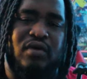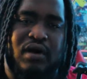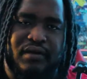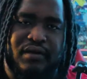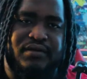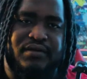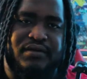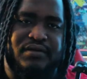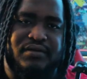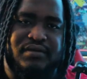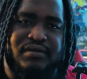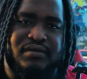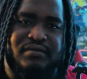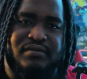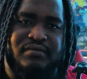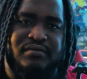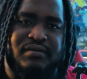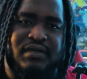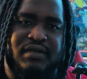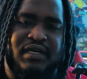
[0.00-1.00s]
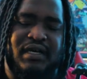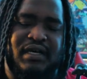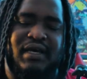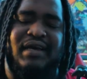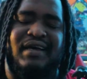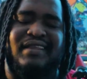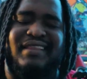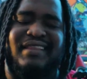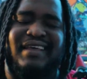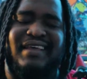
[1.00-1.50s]
articles
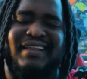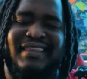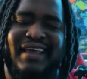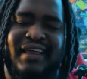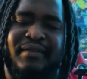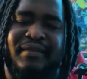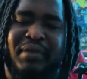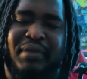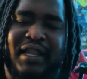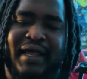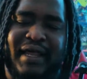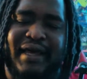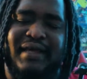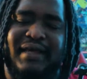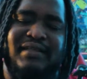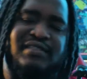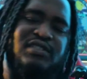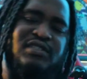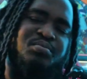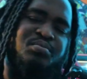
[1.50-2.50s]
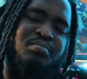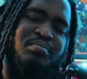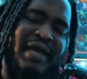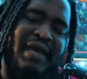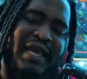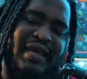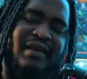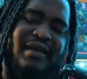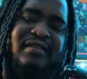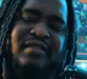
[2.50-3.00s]
that they plan to
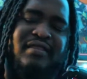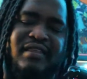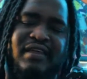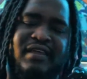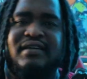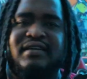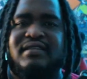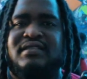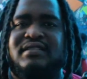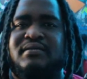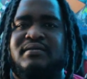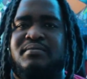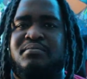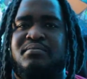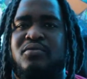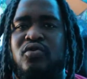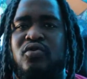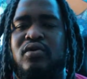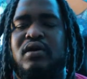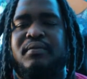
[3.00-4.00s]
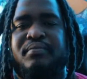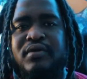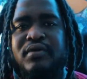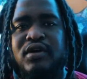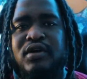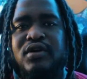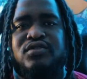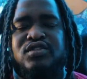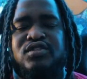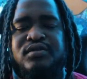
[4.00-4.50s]
make things more
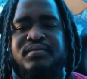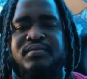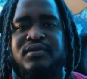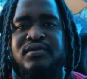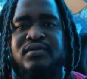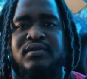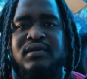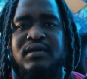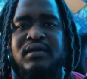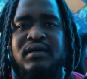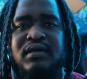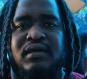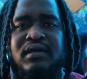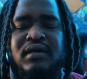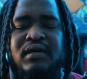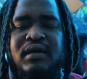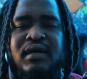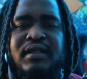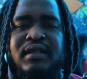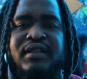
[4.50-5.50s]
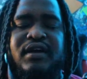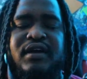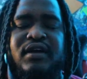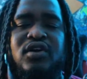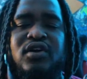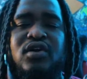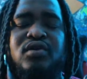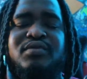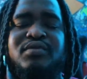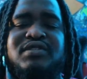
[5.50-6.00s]
approachable. Their
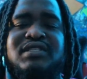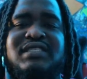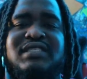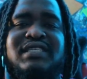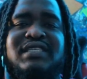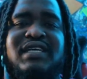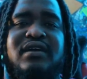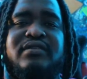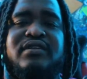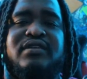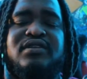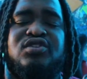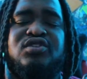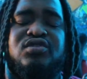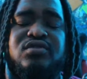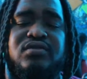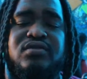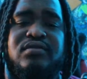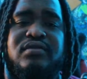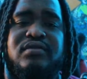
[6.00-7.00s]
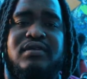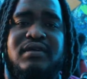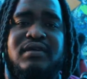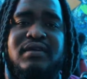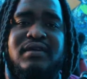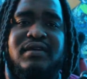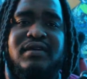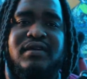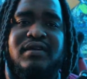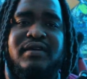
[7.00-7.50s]
goal was to tell the truth,
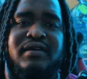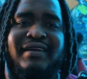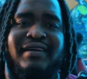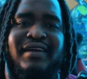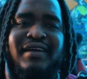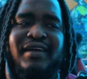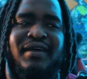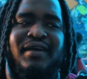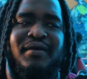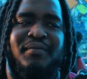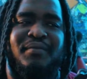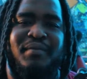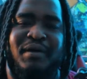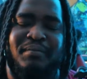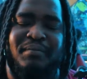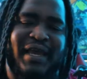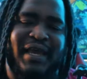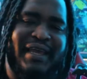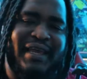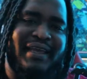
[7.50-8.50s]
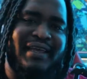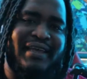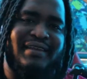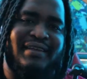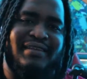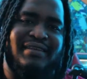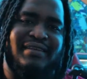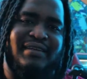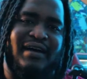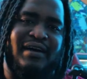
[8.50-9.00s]
but make
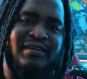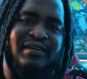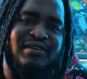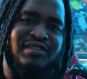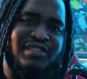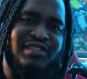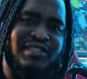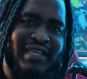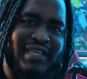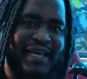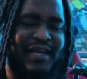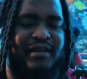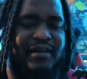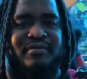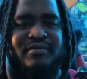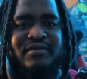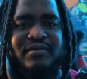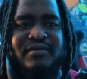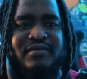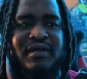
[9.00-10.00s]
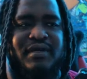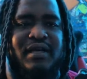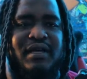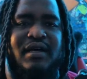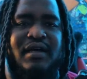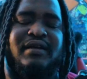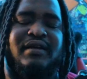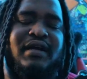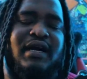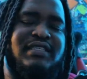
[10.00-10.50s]
it understandable.
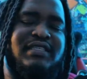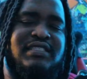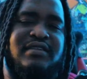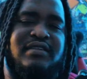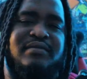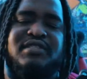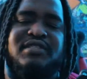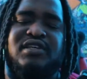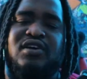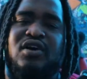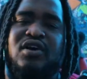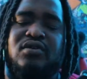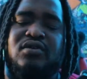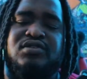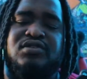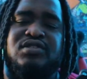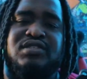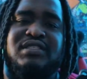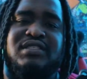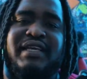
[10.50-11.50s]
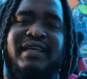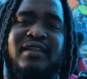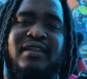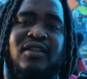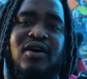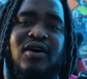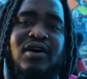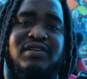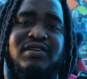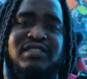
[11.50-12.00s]
Customs and cultures get
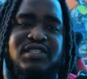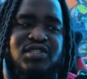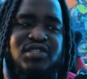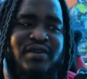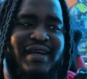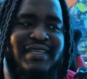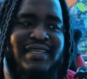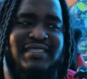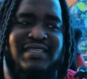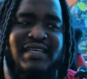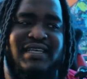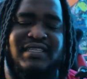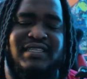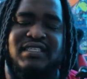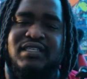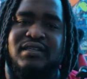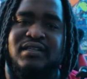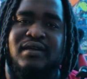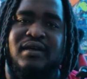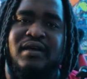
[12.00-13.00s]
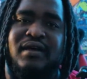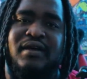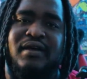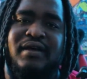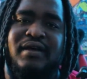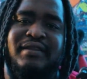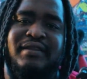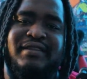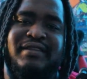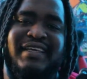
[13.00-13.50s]
lost in transition.
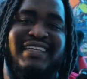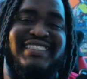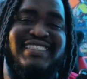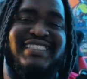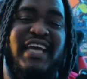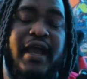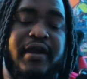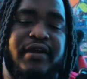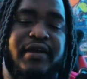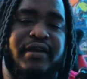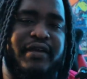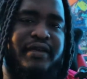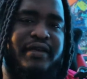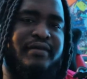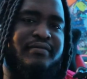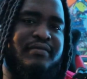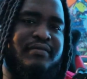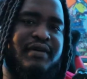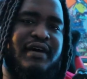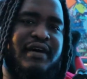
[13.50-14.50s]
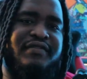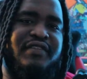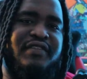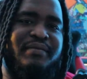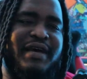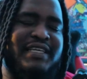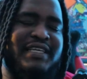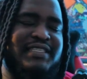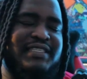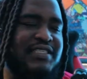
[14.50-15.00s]
The integrity of the
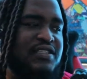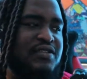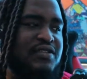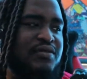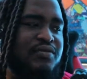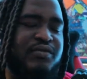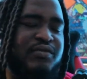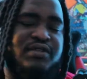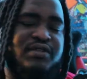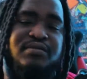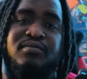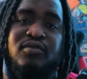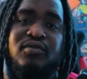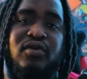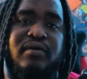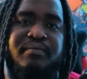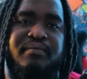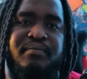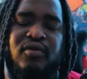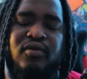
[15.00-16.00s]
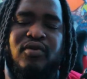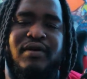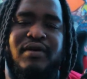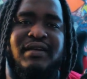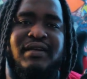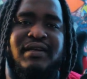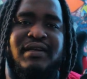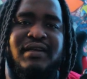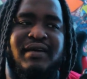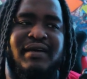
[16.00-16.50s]
message was more
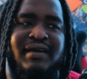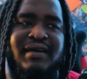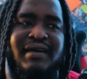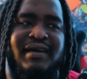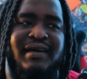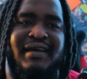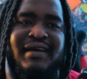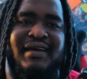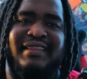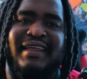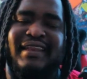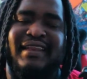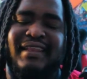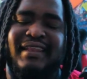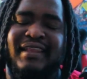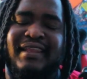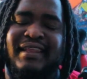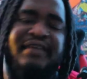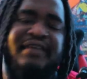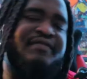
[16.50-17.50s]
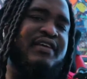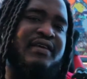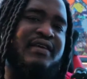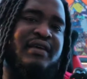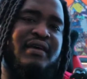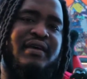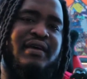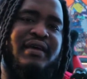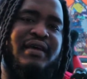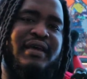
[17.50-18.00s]
important than
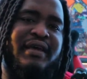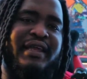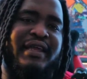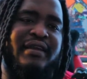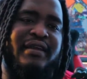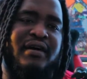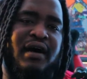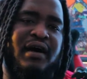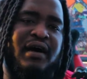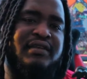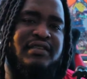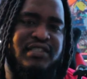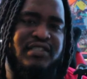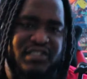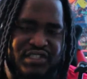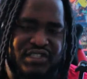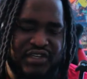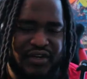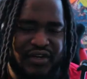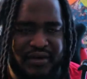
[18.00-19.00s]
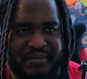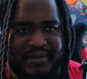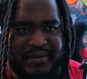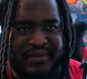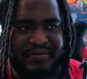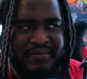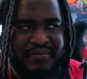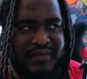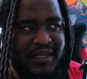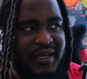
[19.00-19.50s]
leaving it
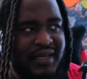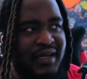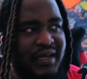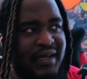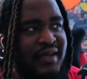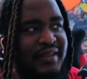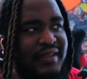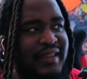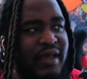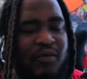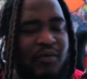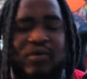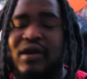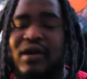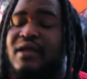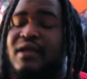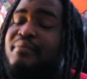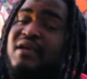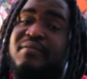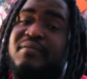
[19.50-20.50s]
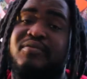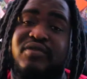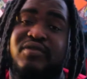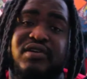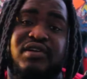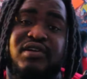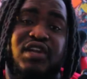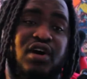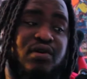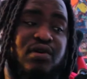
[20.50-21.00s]
undisturbed. They wanted people
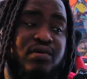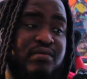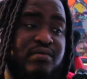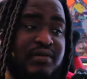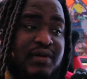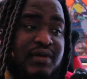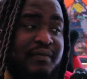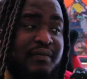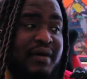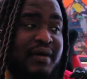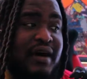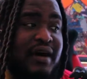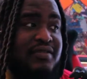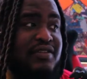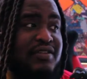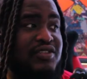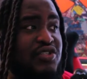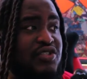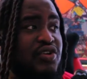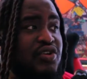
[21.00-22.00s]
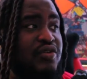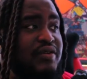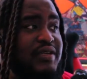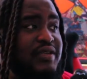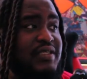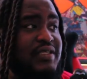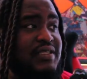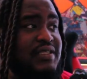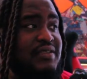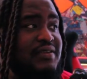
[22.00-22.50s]
to know about the
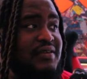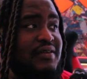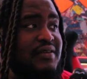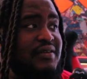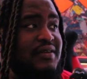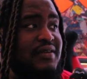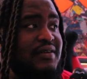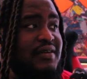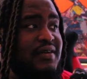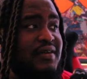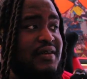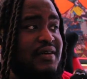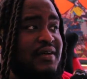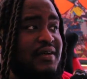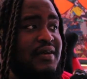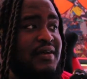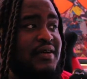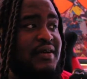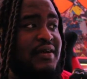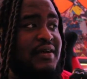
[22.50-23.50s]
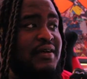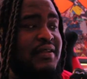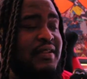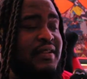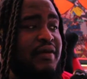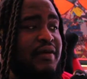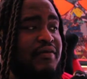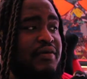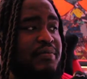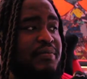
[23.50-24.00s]
stories
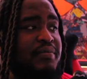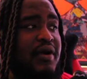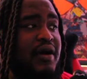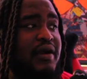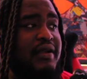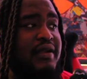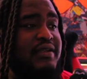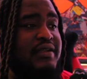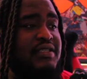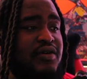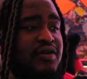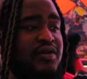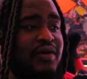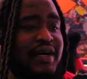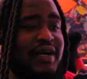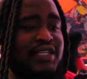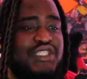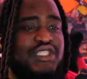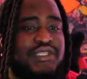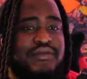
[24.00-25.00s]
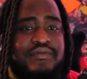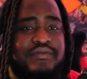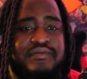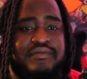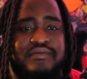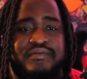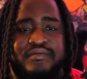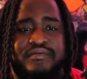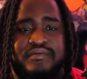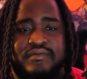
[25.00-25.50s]
that were brought question.
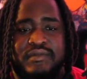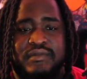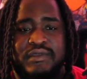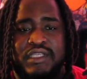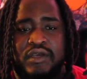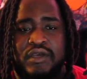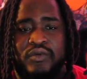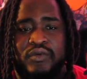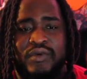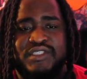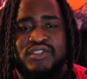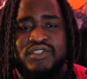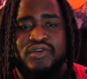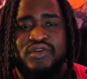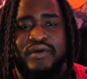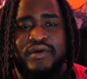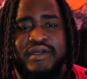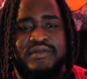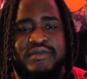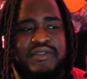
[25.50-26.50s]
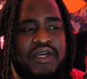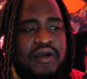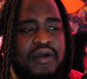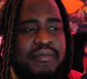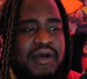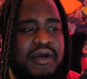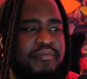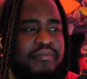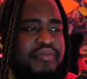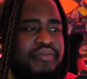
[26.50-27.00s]
What stories we're
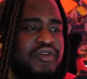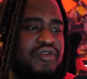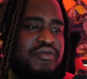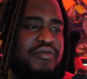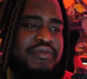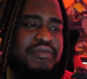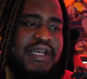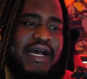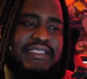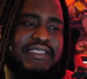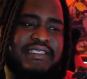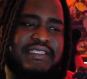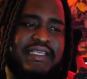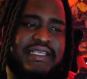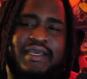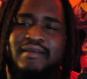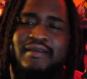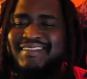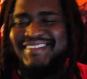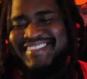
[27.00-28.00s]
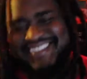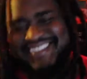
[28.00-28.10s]
talking about? Boom, Yasuke.